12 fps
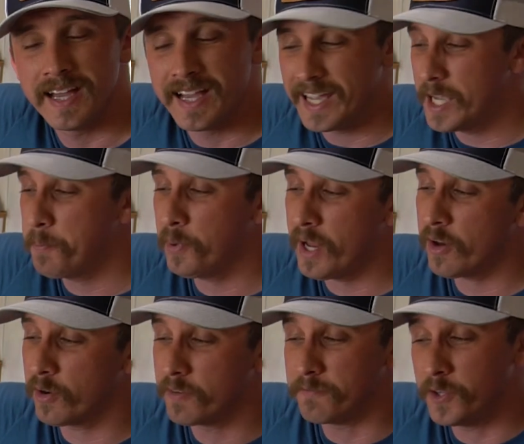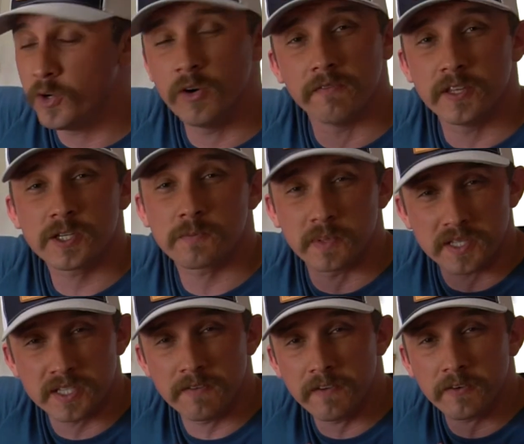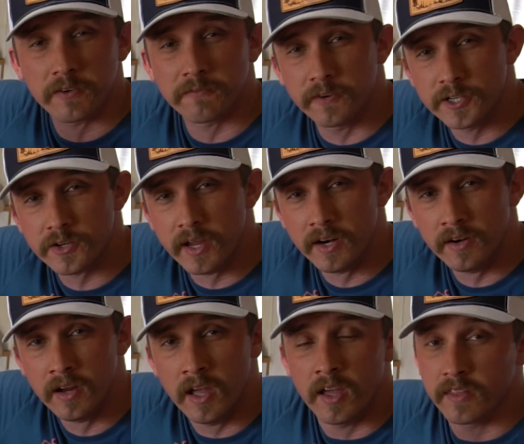He put out a review of this specific refrigerator